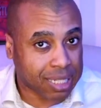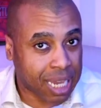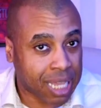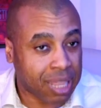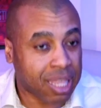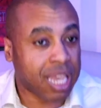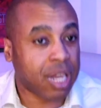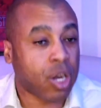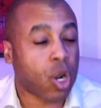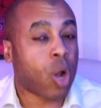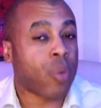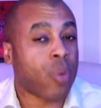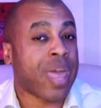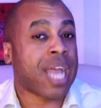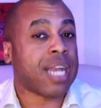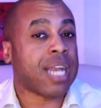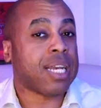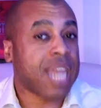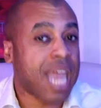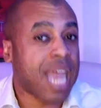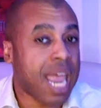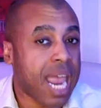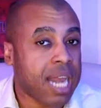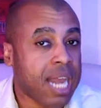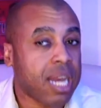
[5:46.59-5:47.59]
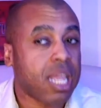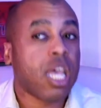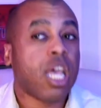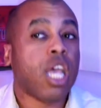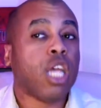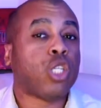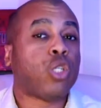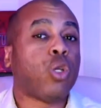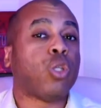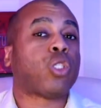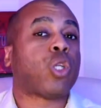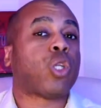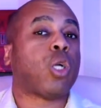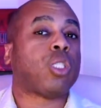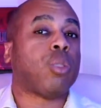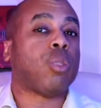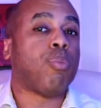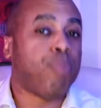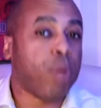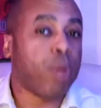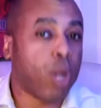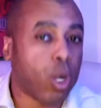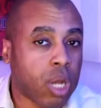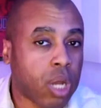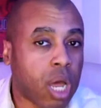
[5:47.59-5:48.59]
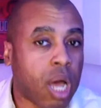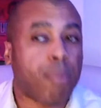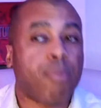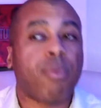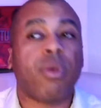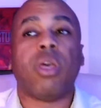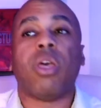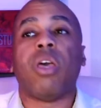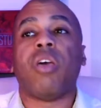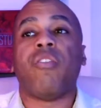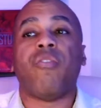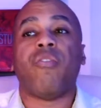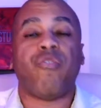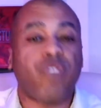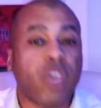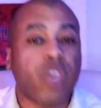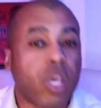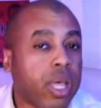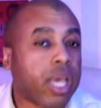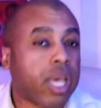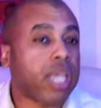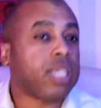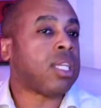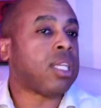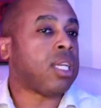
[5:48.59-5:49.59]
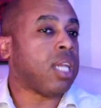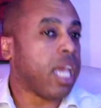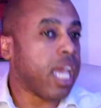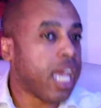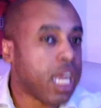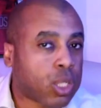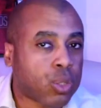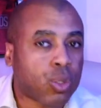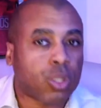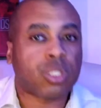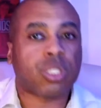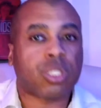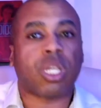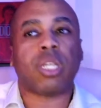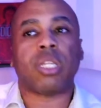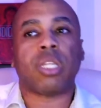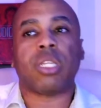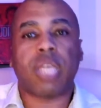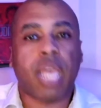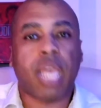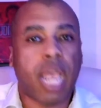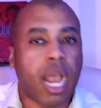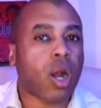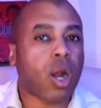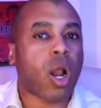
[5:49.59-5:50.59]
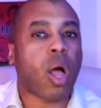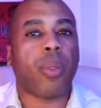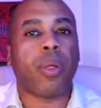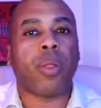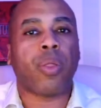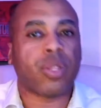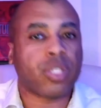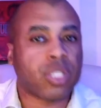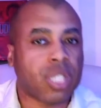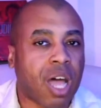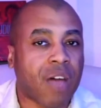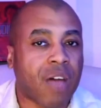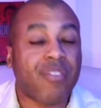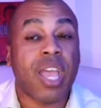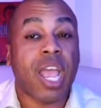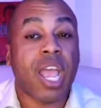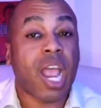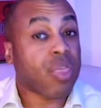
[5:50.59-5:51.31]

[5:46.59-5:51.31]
And then on that date, she'll start to build up feelings and interest and care and all the other stuff.